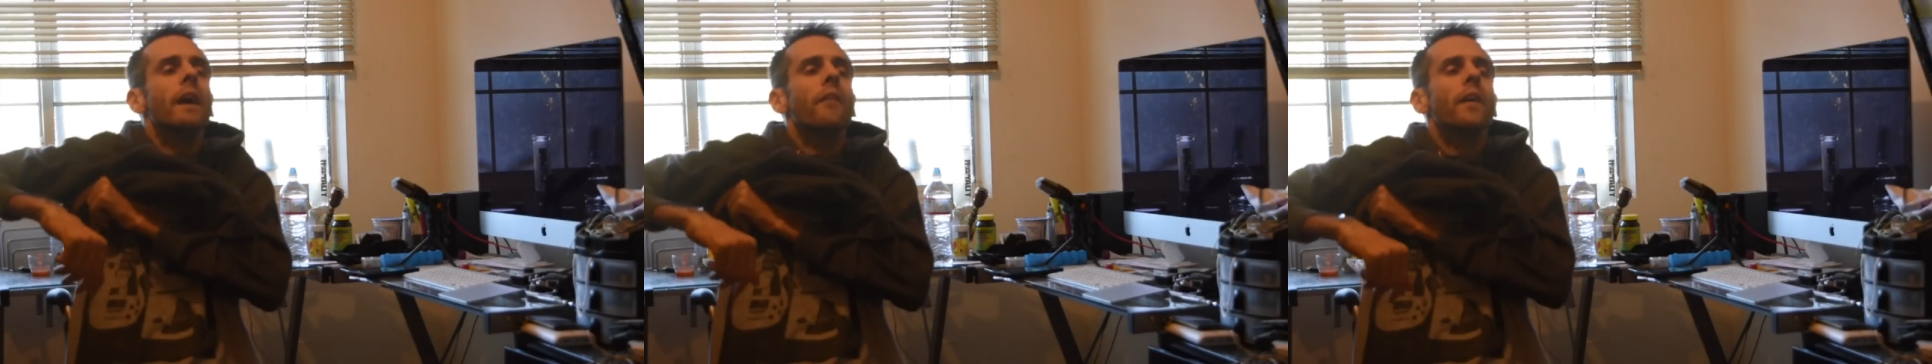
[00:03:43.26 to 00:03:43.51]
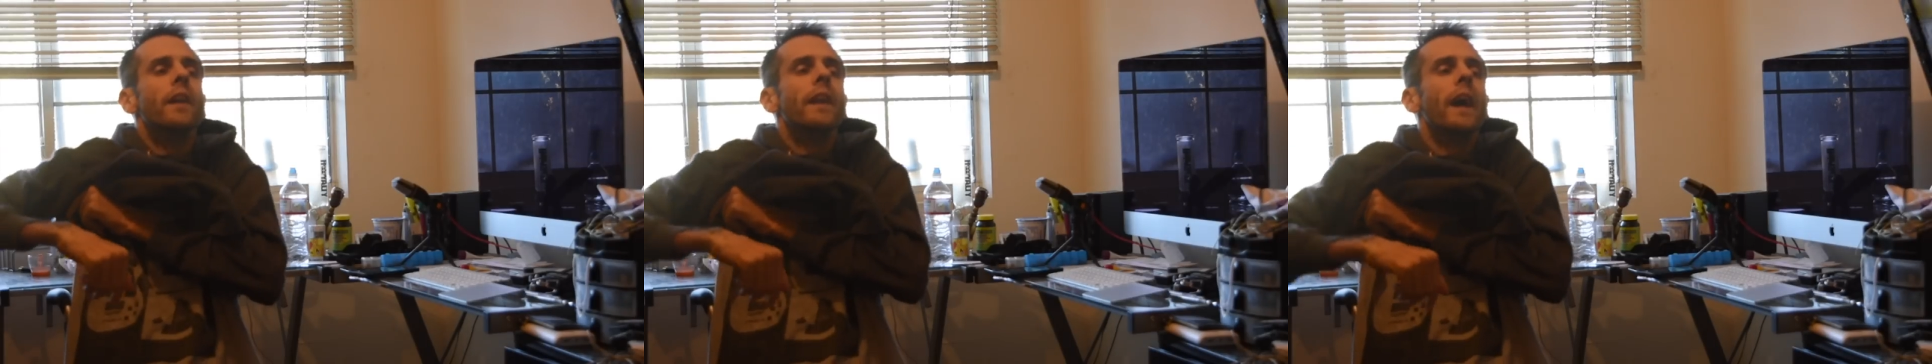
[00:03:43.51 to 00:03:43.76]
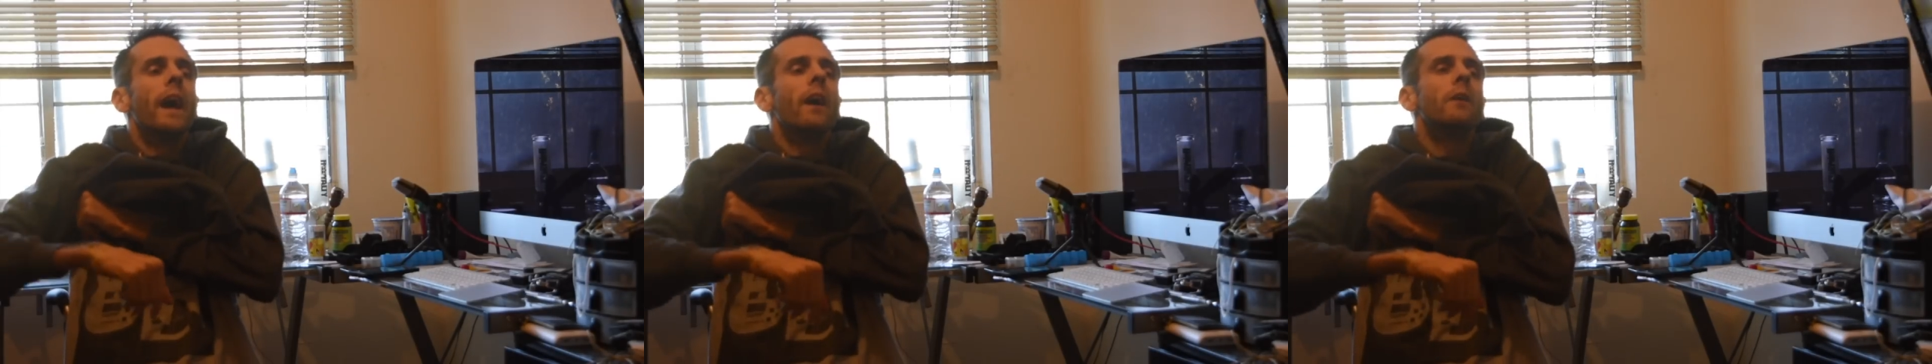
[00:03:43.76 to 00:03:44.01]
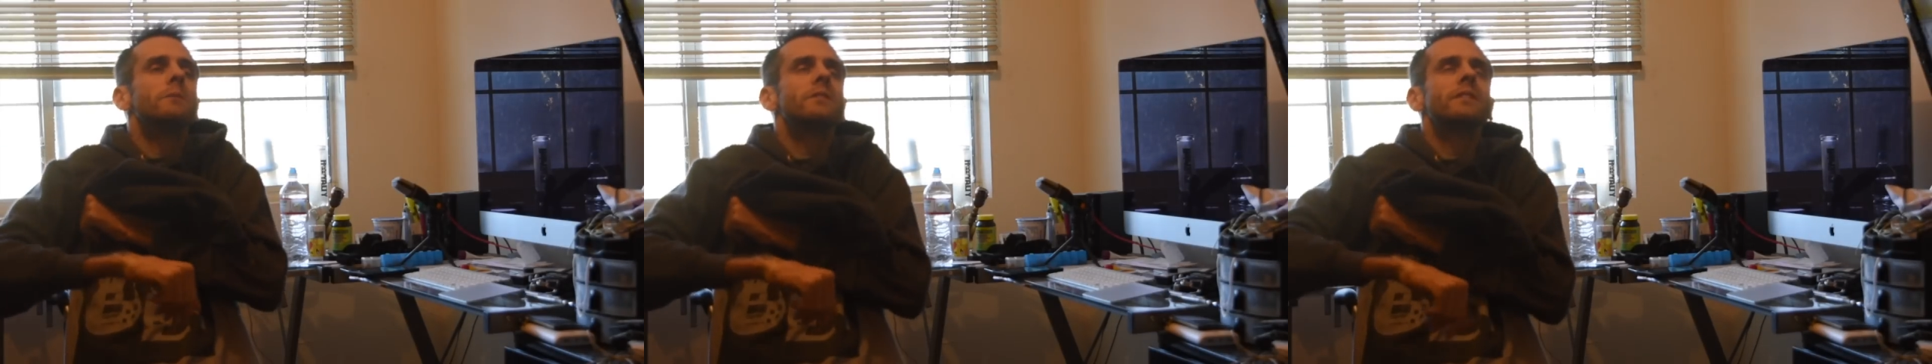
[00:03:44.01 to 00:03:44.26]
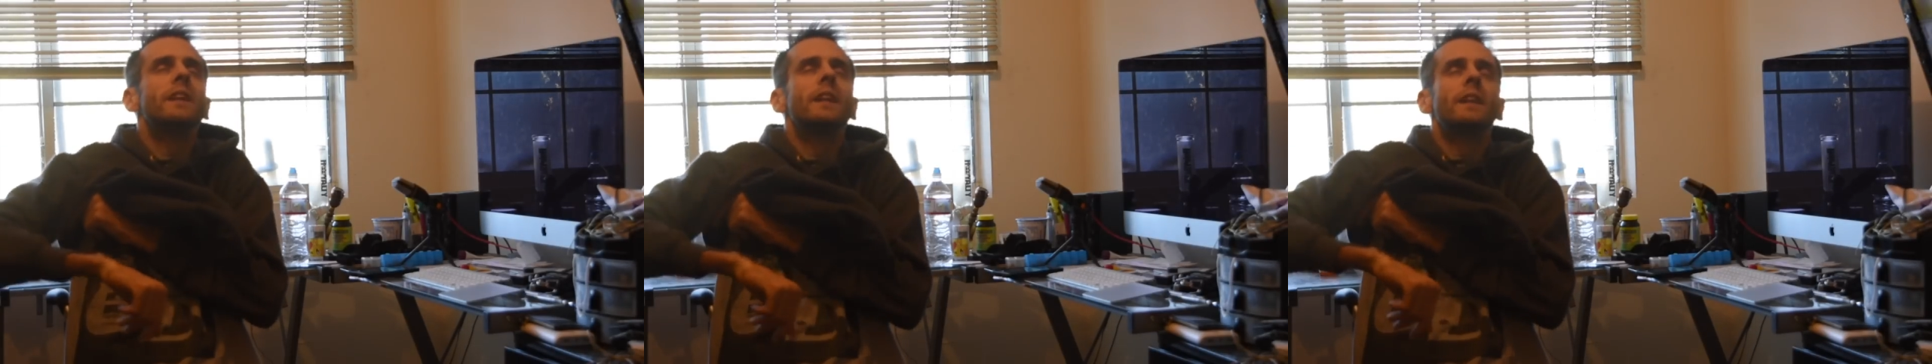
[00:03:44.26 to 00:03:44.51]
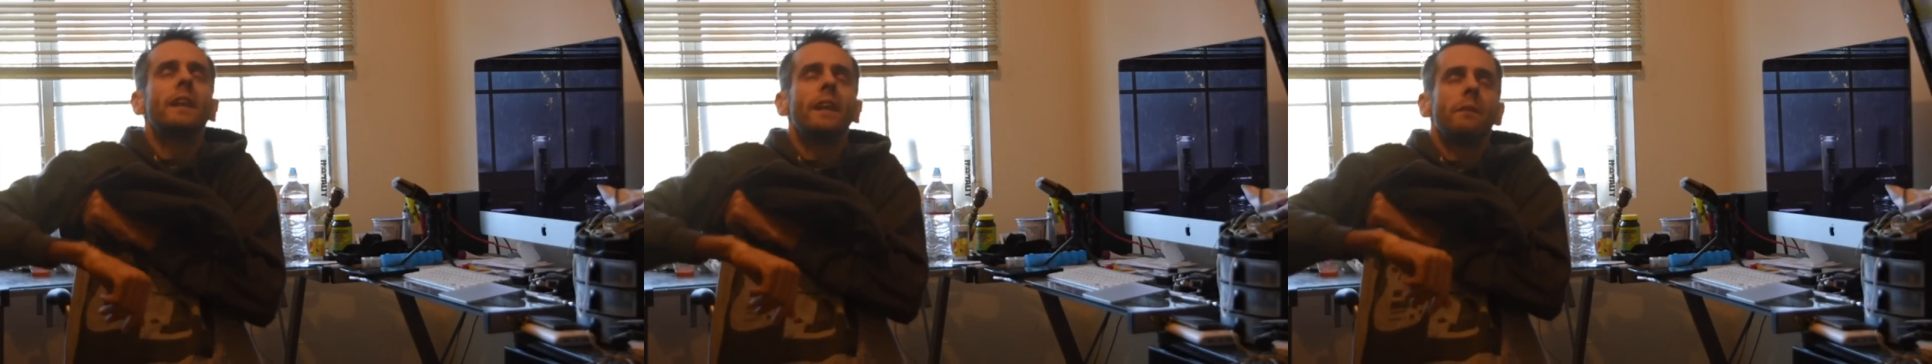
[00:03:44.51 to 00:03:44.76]
And then now I'm just gonna
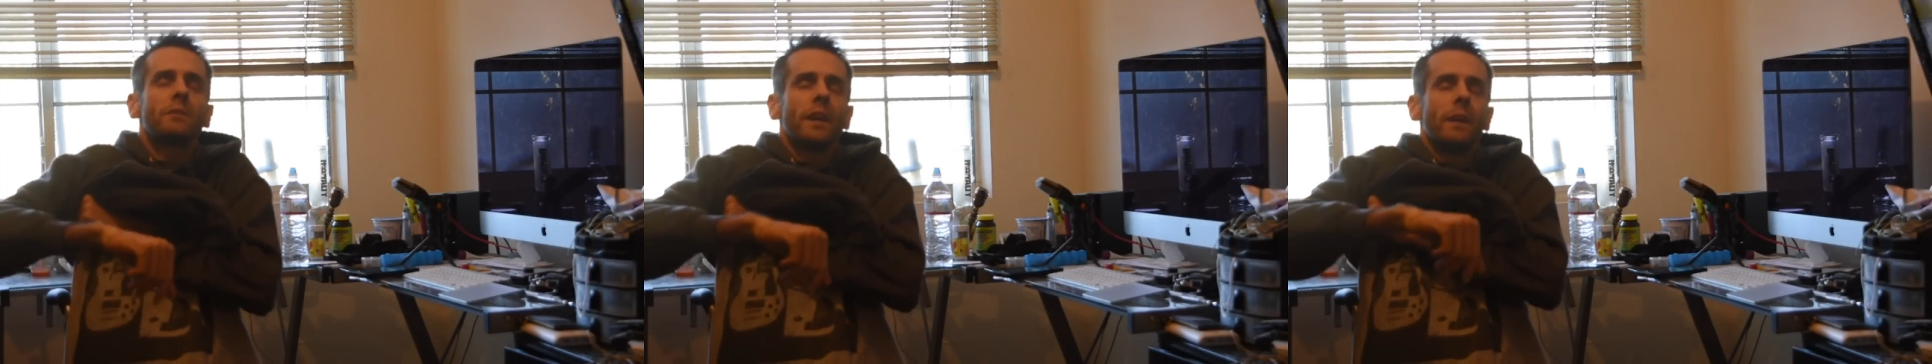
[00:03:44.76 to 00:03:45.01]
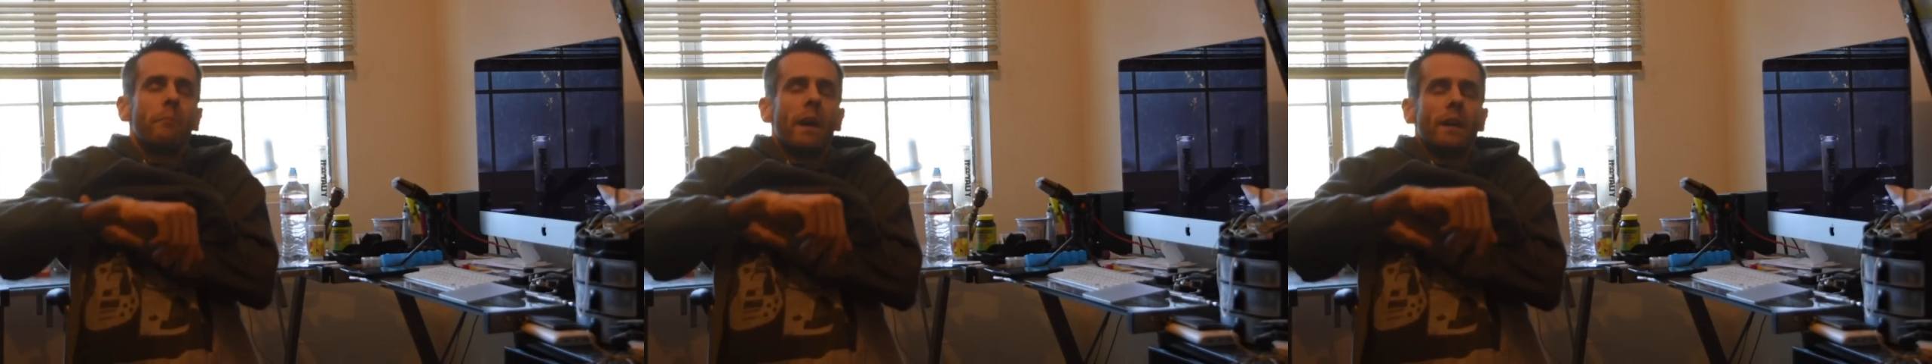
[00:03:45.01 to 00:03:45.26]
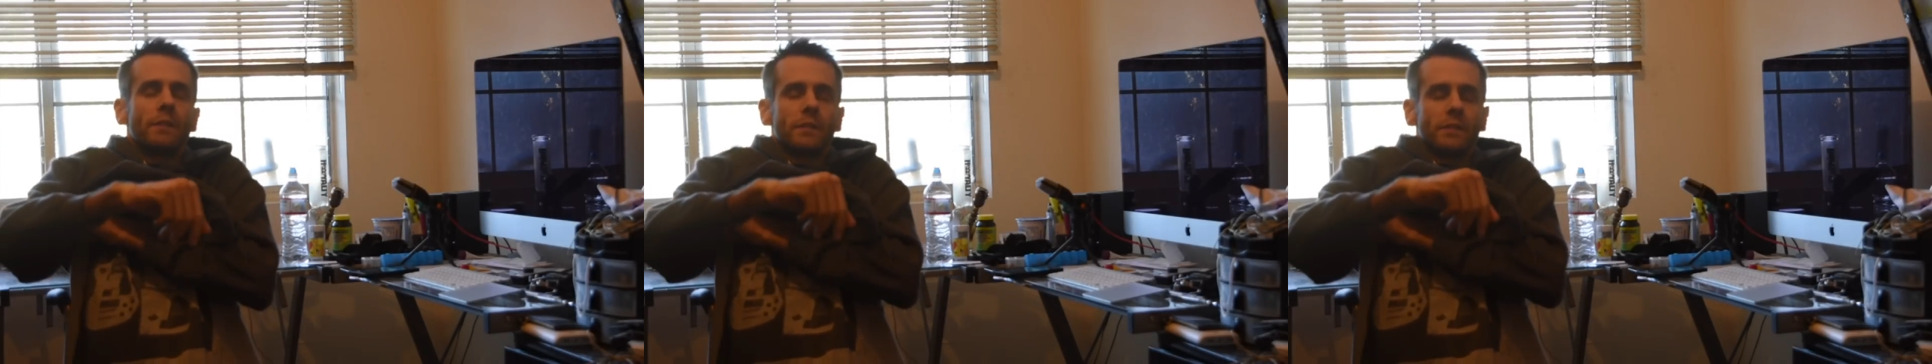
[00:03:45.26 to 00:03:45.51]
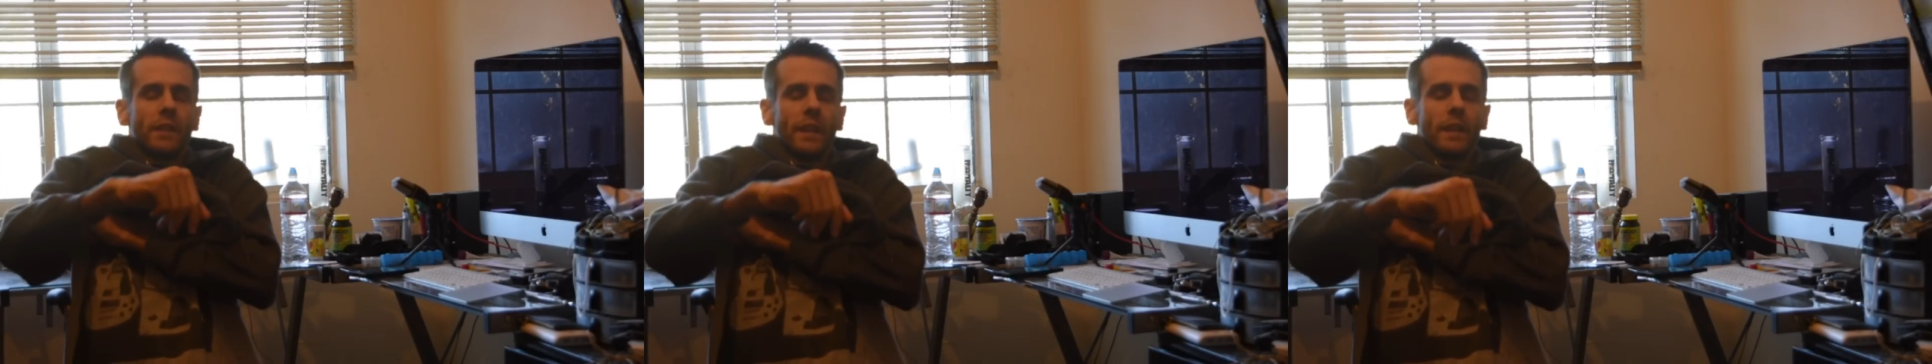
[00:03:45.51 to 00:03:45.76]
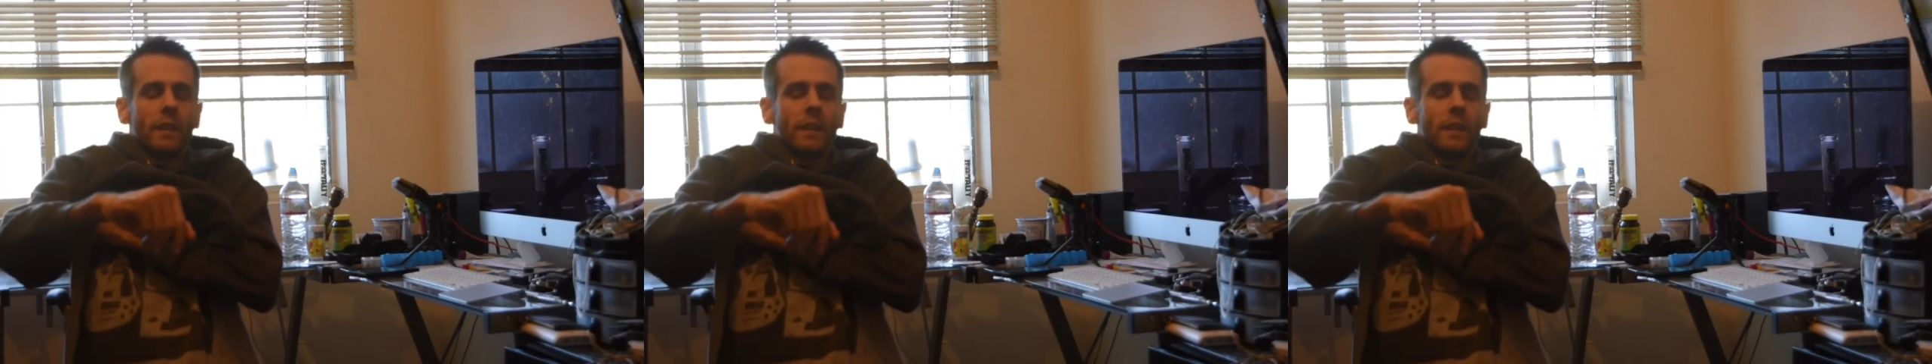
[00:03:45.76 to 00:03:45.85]
lean and try to balance for a second,